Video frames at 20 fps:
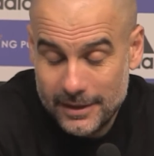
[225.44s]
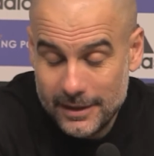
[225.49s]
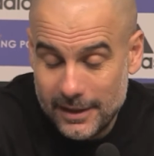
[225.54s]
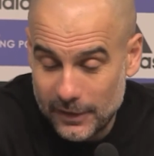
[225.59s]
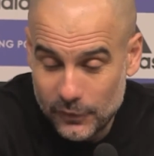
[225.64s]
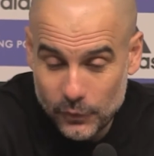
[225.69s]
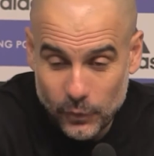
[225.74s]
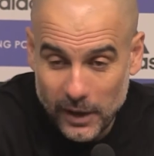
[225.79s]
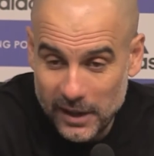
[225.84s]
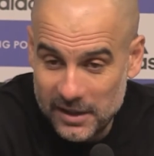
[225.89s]
and
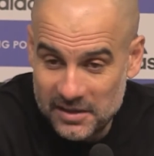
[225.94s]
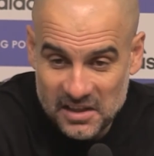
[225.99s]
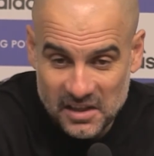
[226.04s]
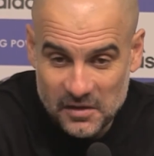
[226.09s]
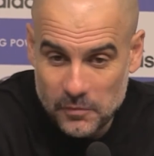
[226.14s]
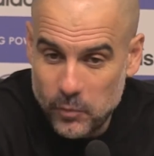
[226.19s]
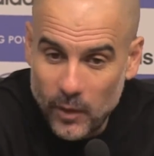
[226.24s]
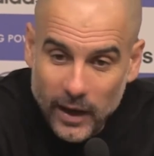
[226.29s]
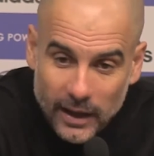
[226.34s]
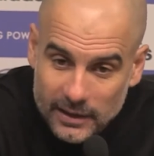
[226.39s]
that's why
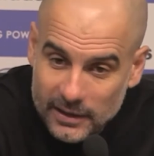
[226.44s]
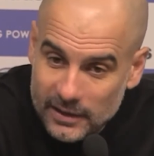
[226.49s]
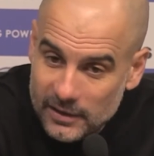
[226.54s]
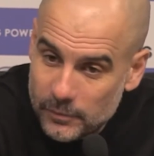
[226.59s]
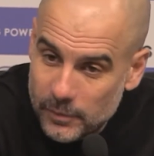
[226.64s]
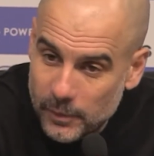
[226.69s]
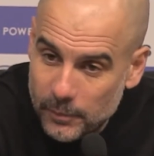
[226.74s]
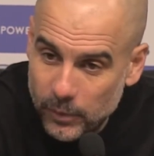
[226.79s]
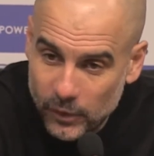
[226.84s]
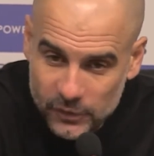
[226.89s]
just practice,
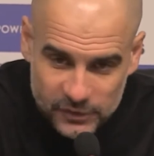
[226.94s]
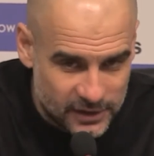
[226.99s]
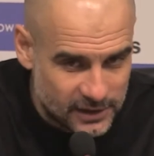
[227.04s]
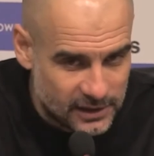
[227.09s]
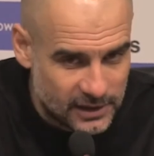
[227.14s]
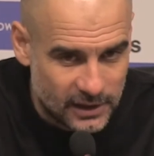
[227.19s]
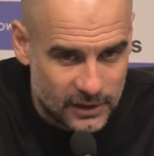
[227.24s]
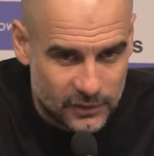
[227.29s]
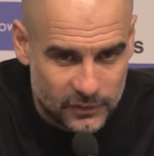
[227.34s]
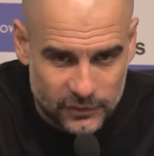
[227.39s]
be
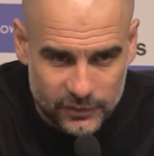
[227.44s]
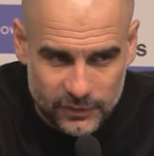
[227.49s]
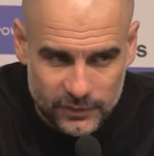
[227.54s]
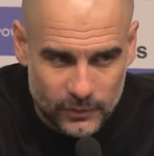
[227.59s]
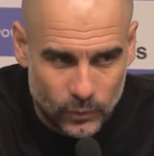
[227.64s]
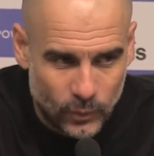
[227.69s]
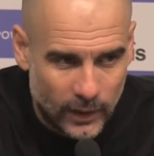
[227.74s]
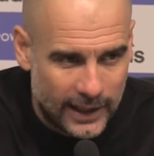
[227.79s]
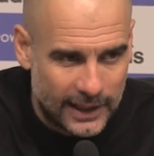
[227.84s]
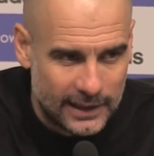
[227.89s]
positive,
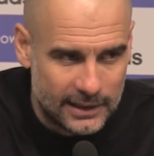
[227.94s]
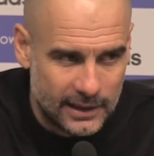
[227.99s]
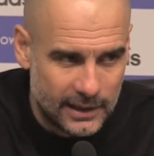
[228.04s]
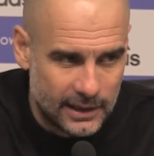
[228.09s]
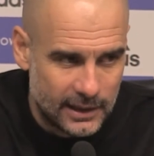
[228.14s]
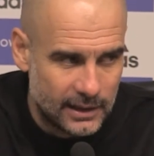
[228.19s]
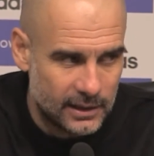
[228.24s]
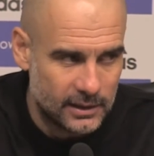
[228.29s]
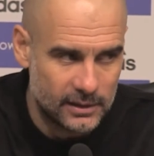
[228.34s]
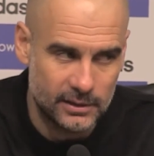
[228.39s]
one
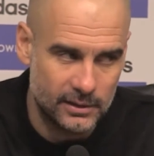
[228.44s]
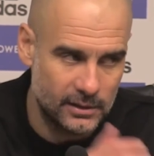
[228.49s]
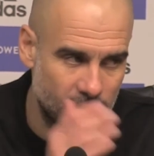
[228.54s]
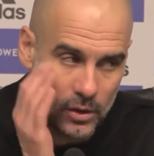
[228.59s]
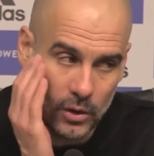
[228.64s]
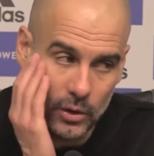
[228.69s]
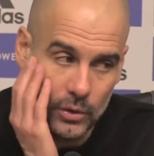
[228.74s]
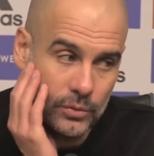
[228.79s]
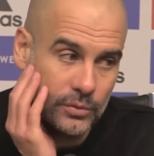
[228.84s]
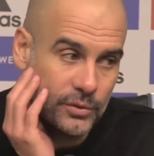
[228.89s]
idea,
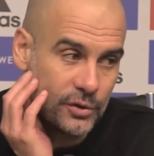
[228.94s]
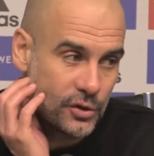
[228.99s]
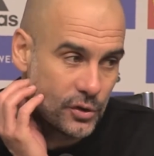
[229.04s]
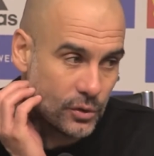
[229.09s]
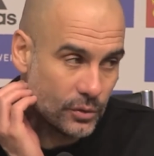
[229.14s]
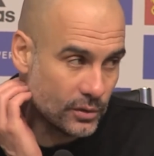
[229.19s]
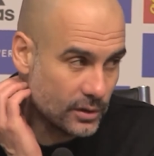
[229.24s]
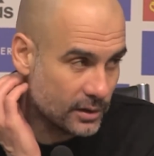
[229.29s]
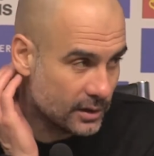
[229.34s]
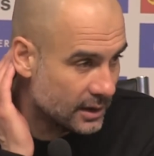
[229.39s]
go
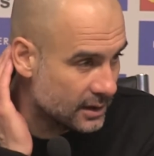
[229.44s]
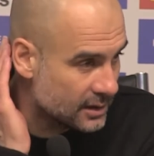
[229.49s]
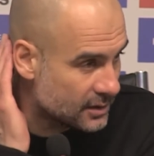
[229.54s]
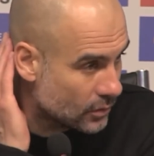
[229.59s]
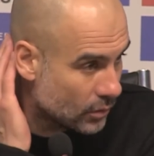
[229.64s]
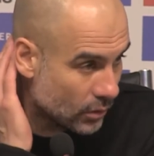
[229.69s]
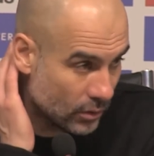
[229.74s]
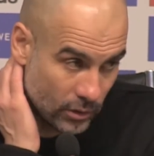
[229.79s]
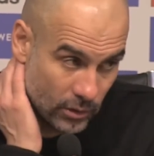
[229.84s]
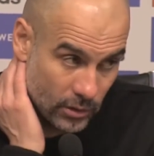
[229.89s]
shoot and
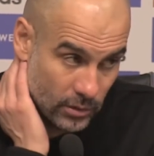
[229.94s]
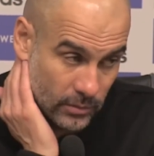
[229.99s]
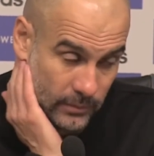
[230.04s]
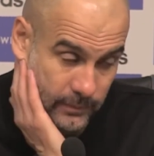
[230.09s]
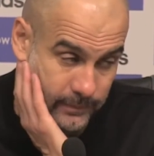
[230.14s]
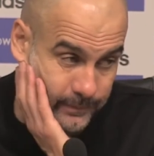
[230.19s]
score goal.